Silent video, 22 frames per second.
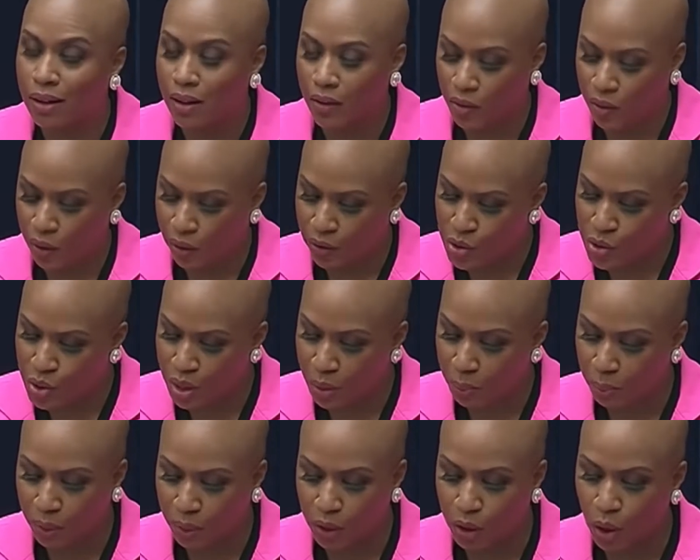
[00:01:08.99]
There is
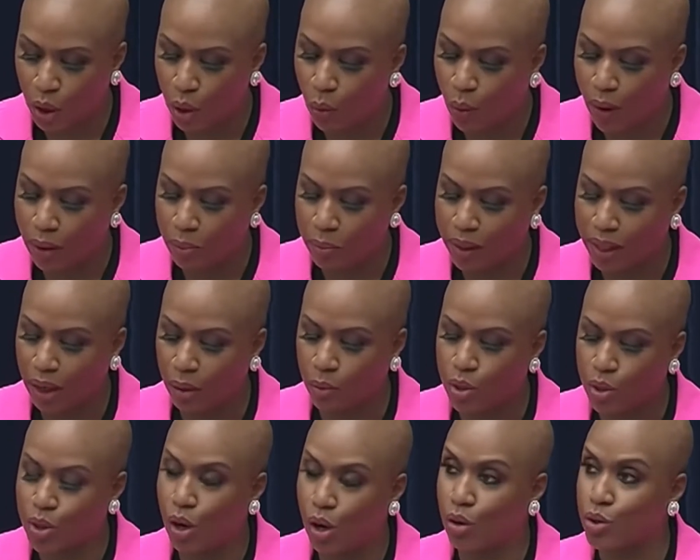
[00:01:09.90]
simply no way we can
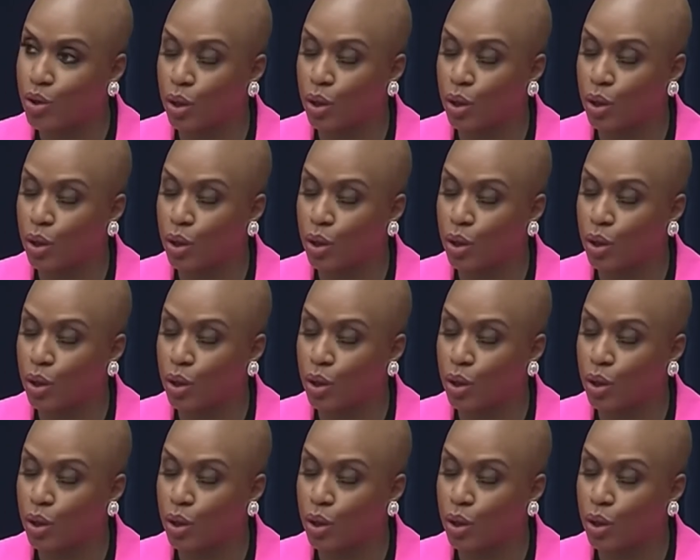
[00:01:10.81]
return to